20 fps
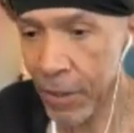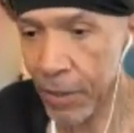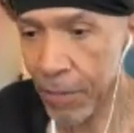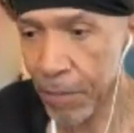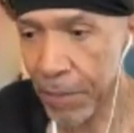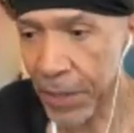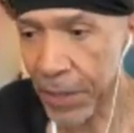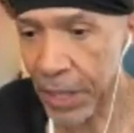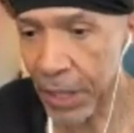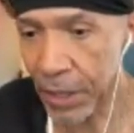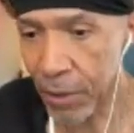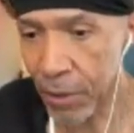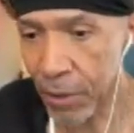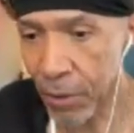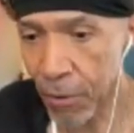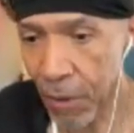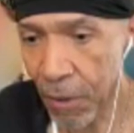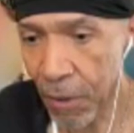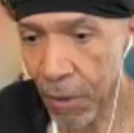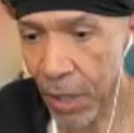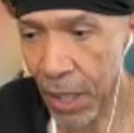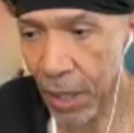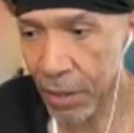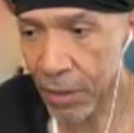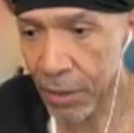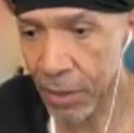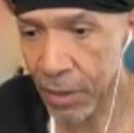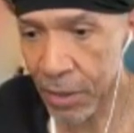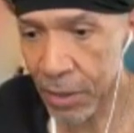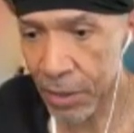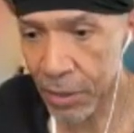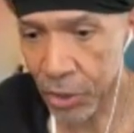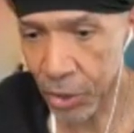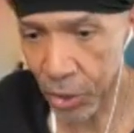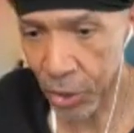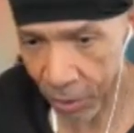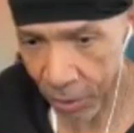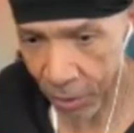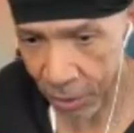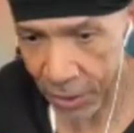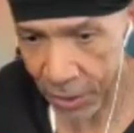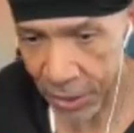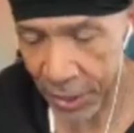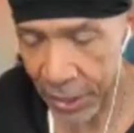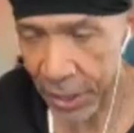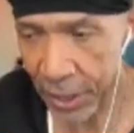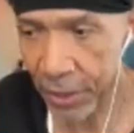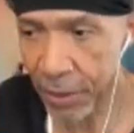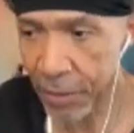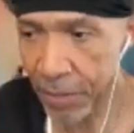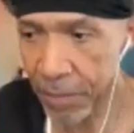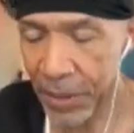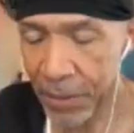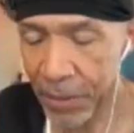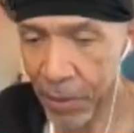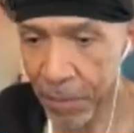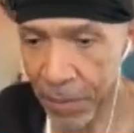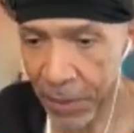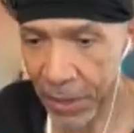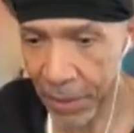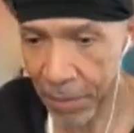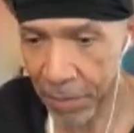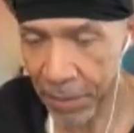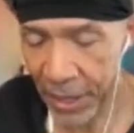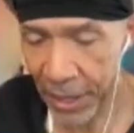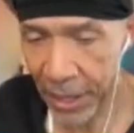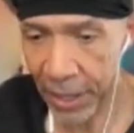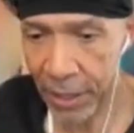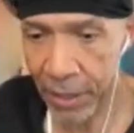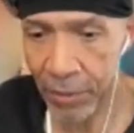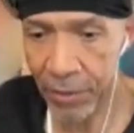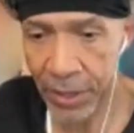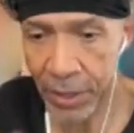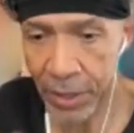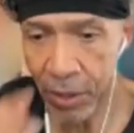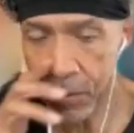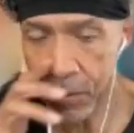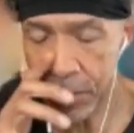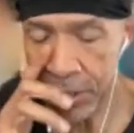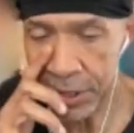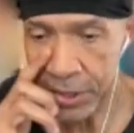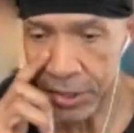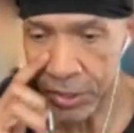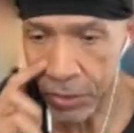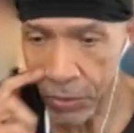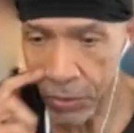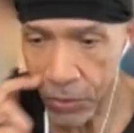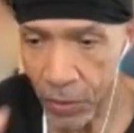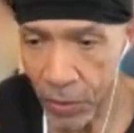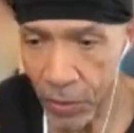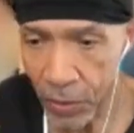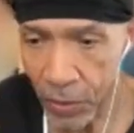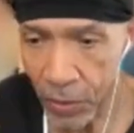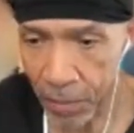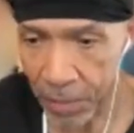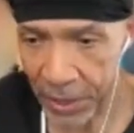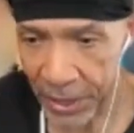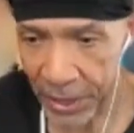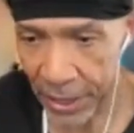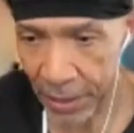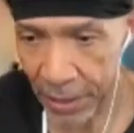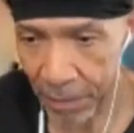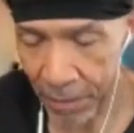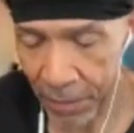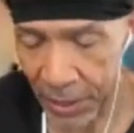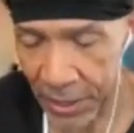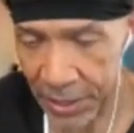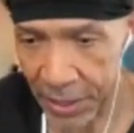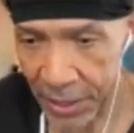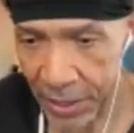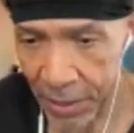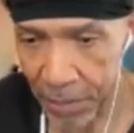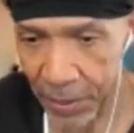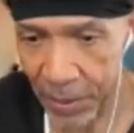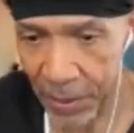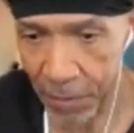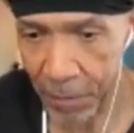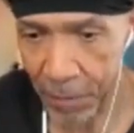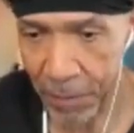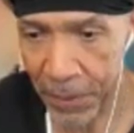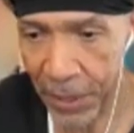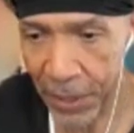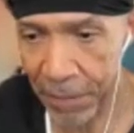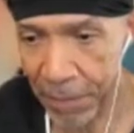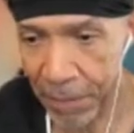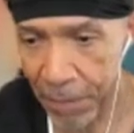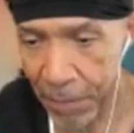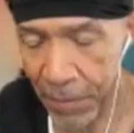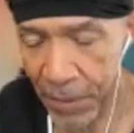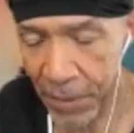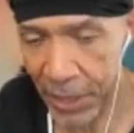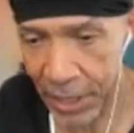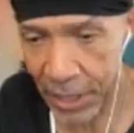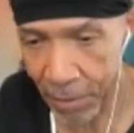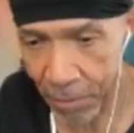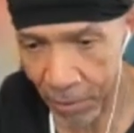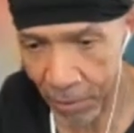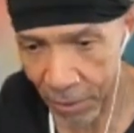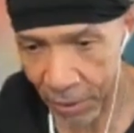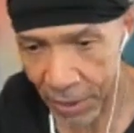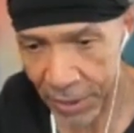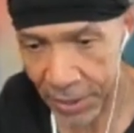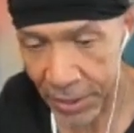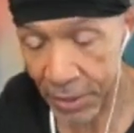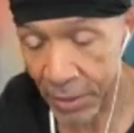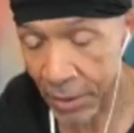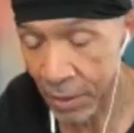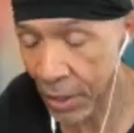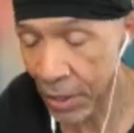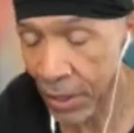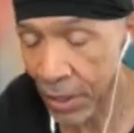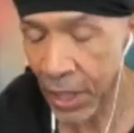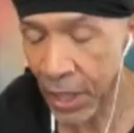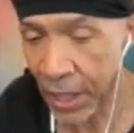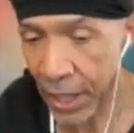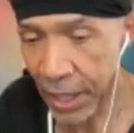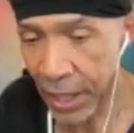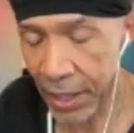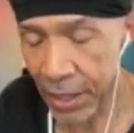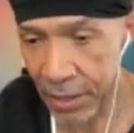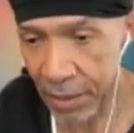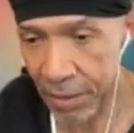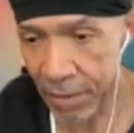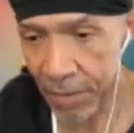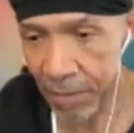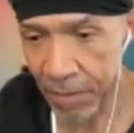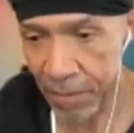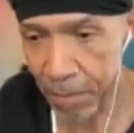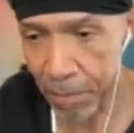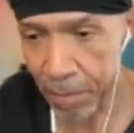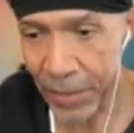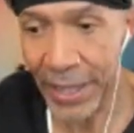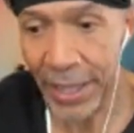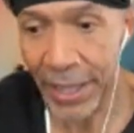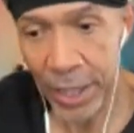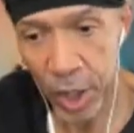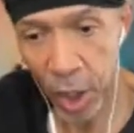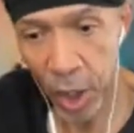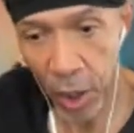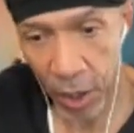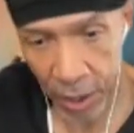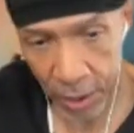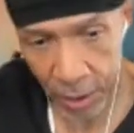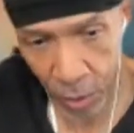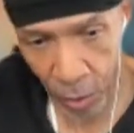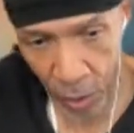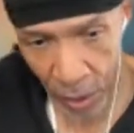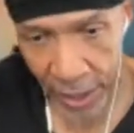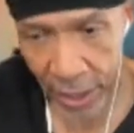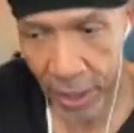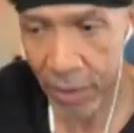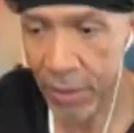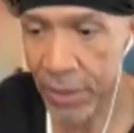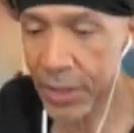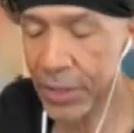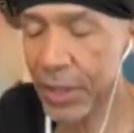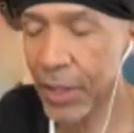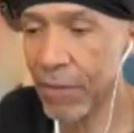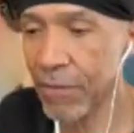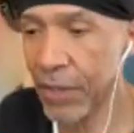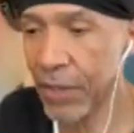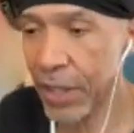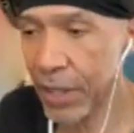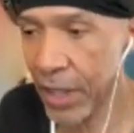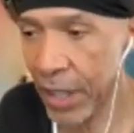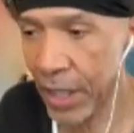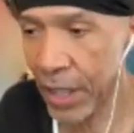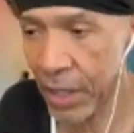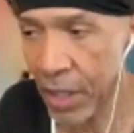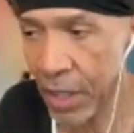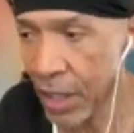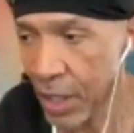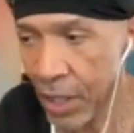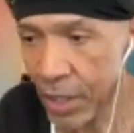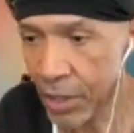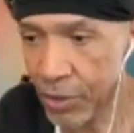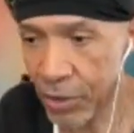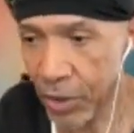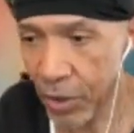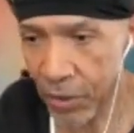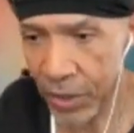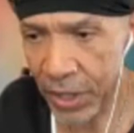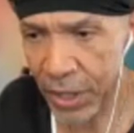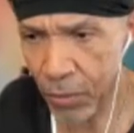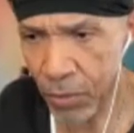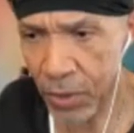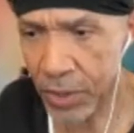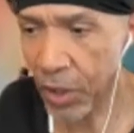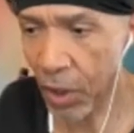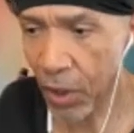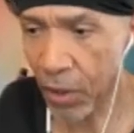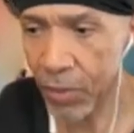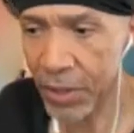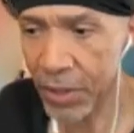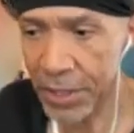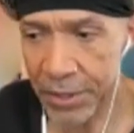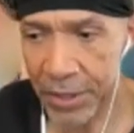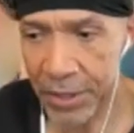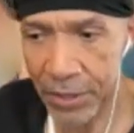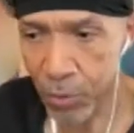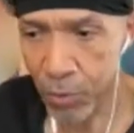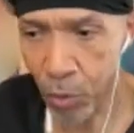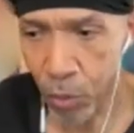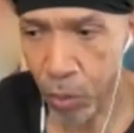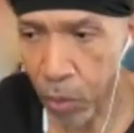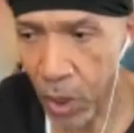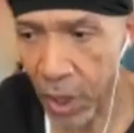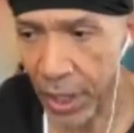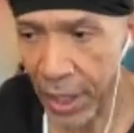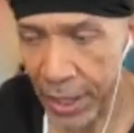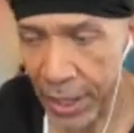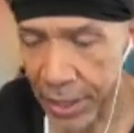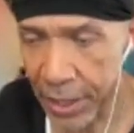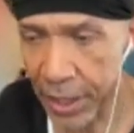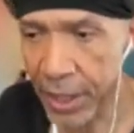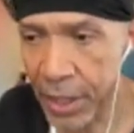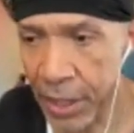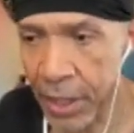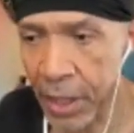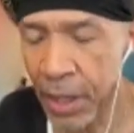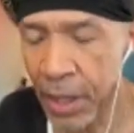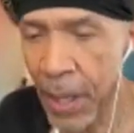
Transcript: being around church and hearing people play piano and going to school playing, listening to people play keyboards and being taught choir and stuff like that. So it was always just what I did.